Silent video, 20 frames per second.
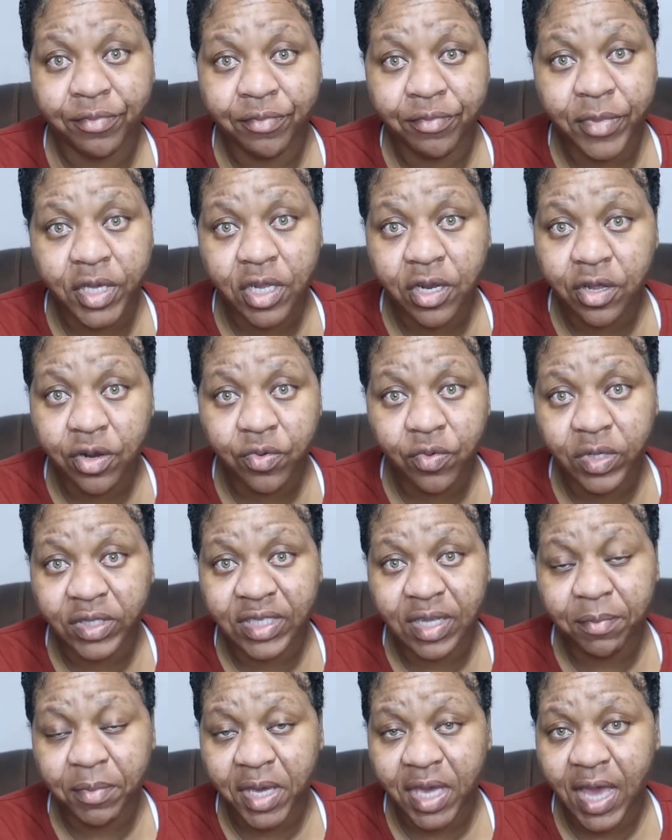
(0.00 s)
Me not know,
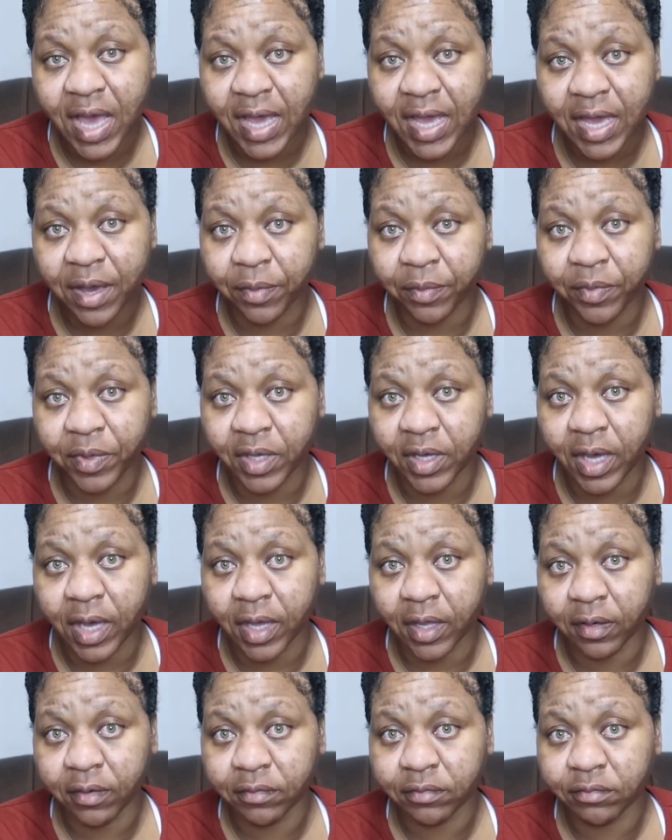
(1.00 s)
so me can't get
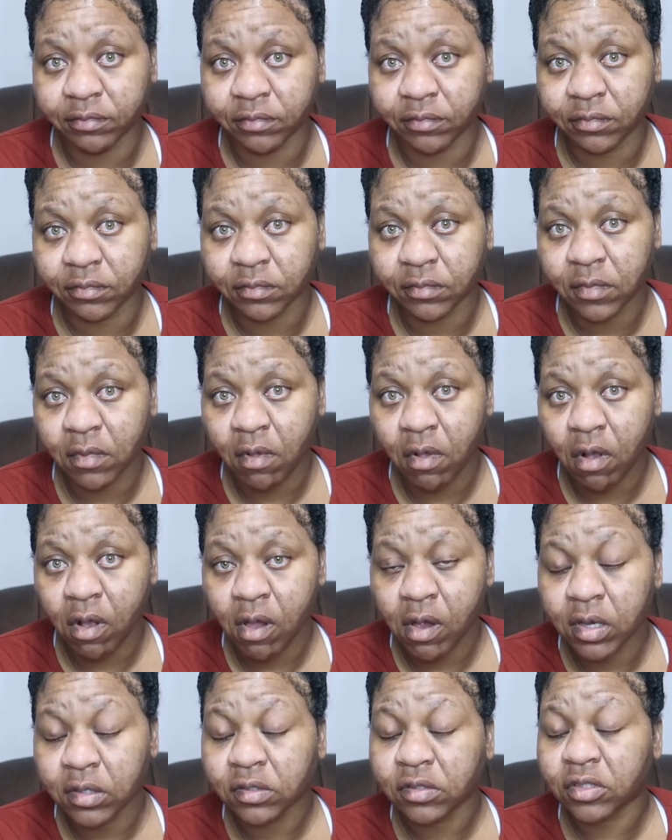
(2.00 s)
weekend.
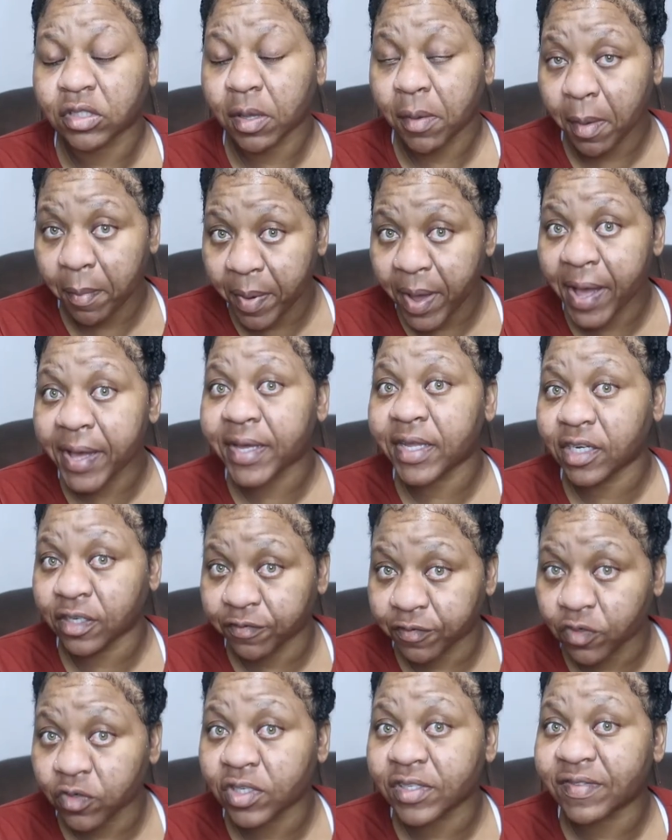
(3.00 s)
So we're packing
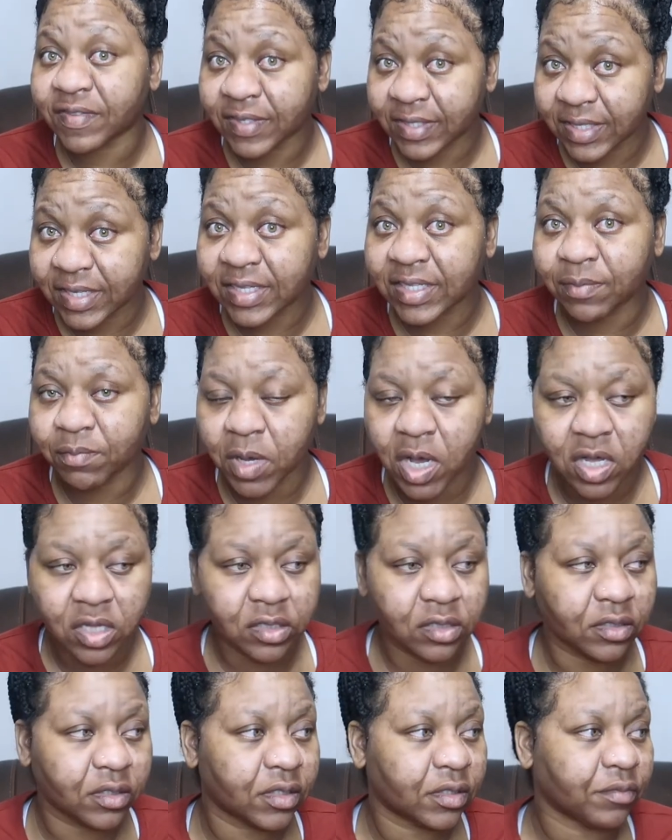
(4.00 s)
of clothes for 6
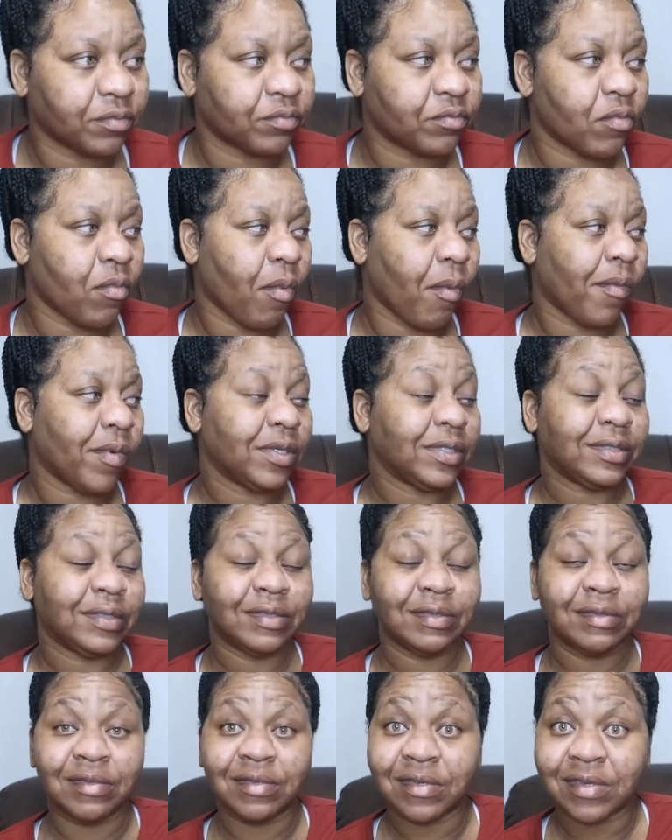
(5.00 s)
months.
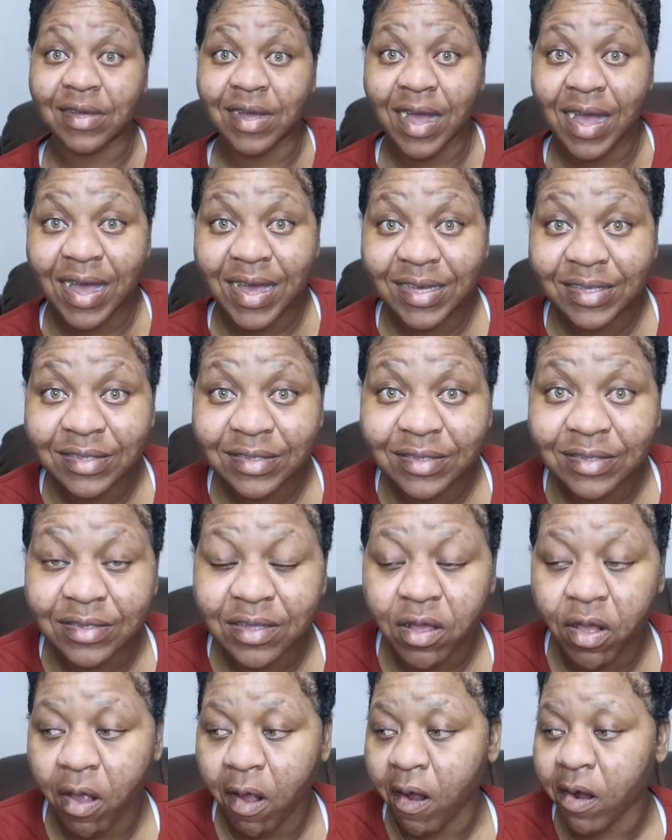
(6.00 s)
Guys,
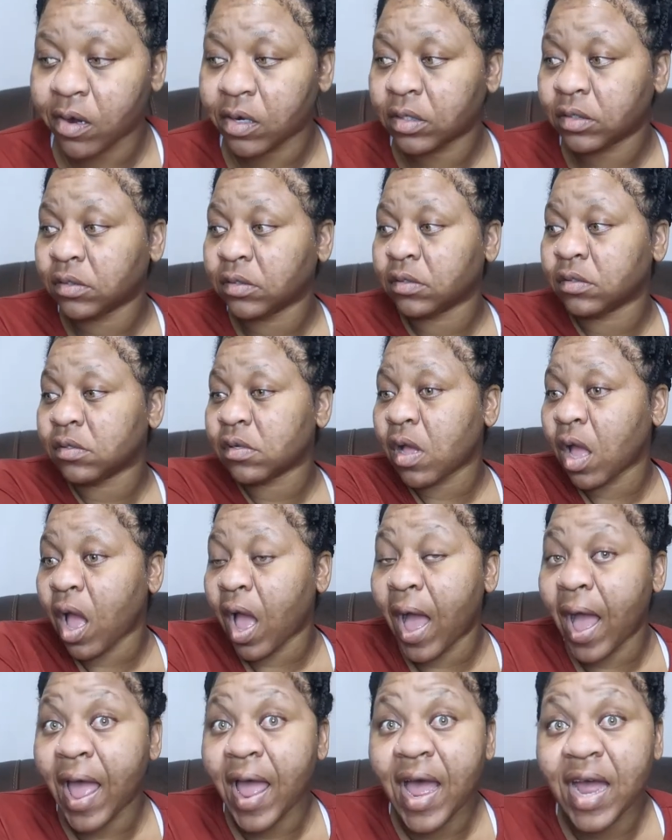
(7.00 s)

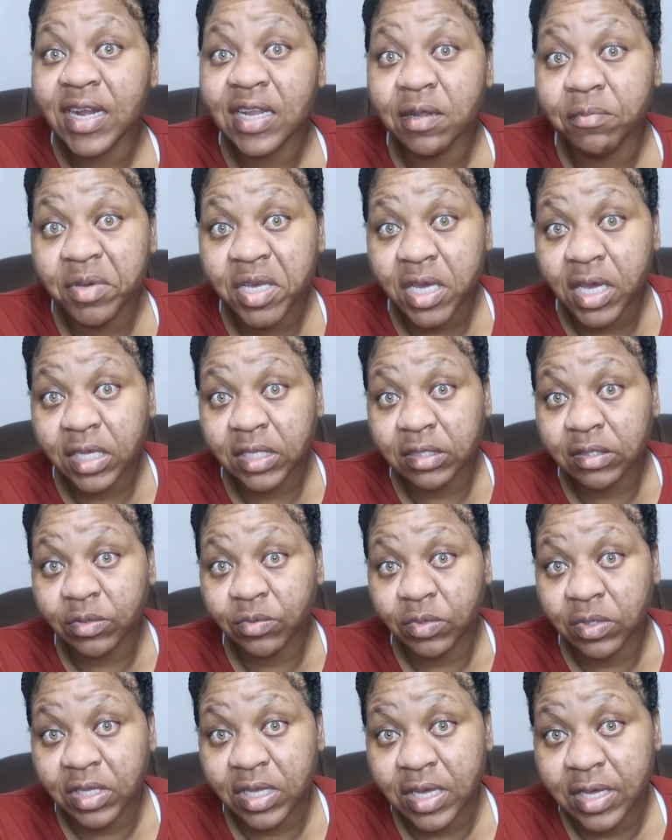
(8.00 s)
I had the biggest
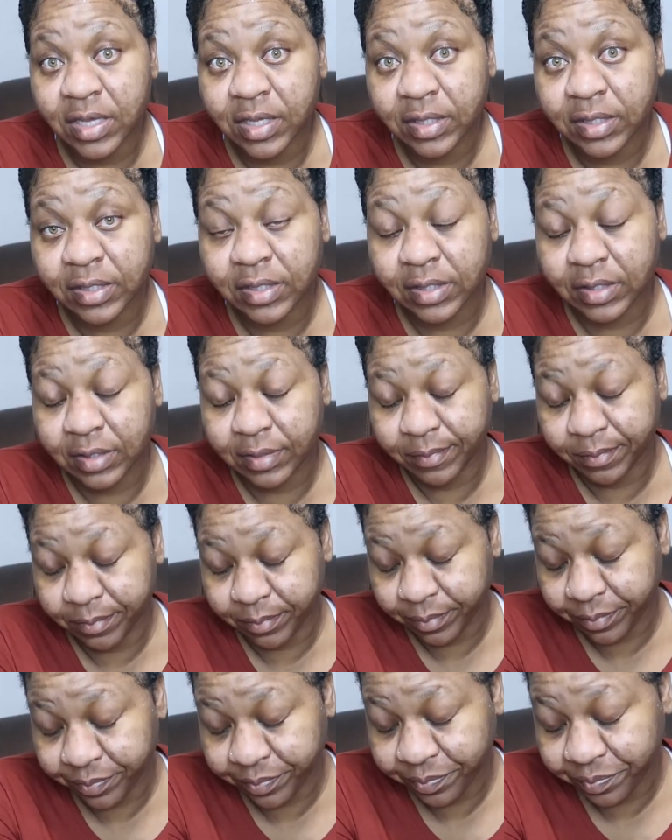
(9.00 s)
suitcase.
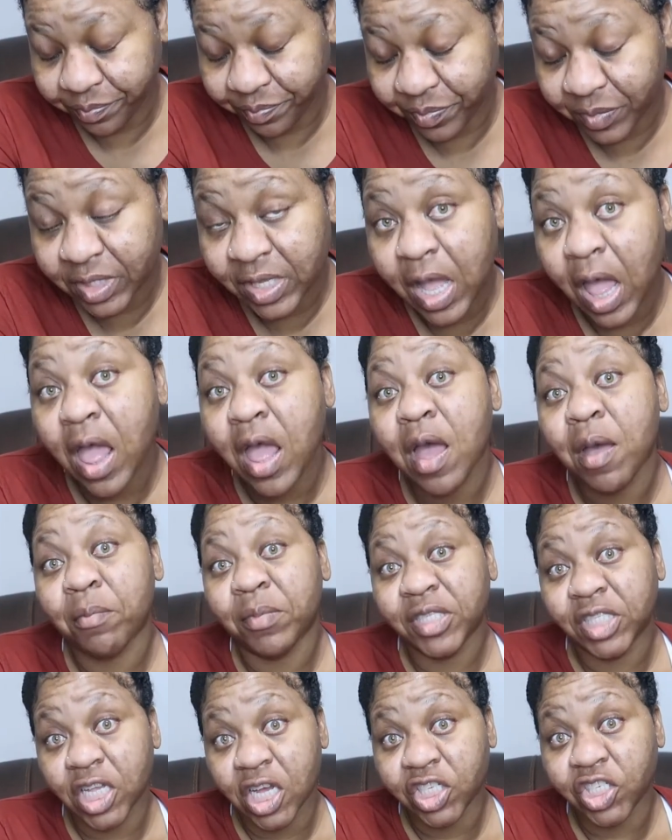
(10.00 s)

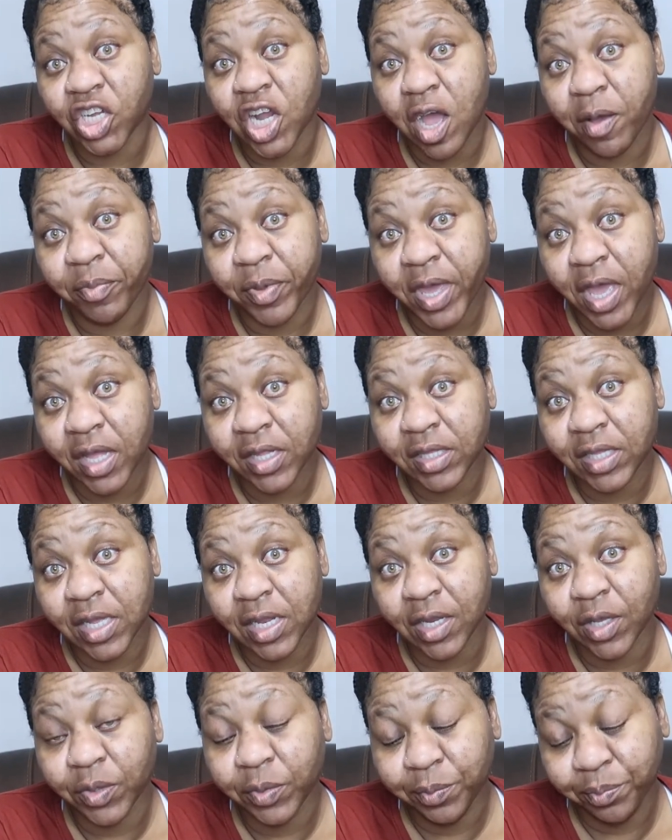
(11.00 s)
Mr. Sharp can't
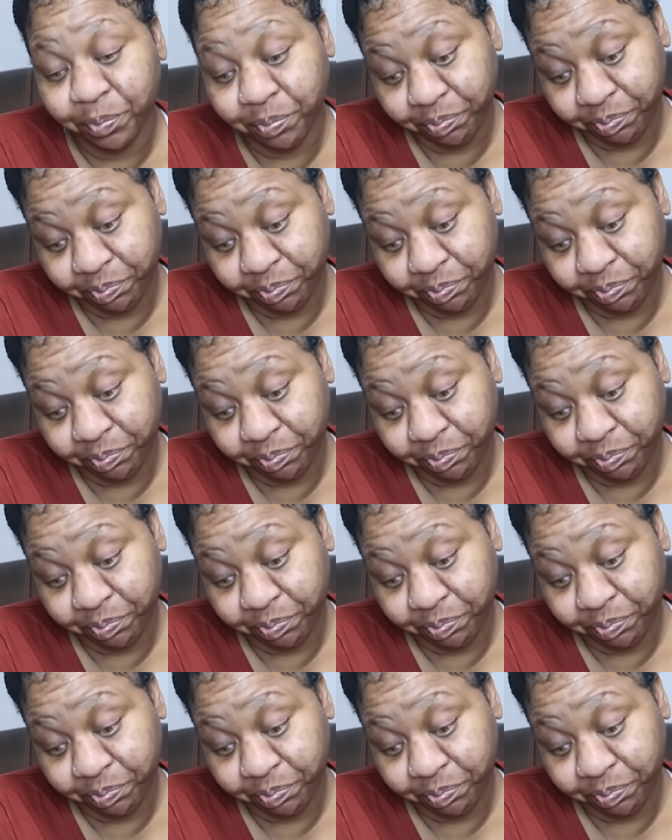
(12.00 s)
tell you.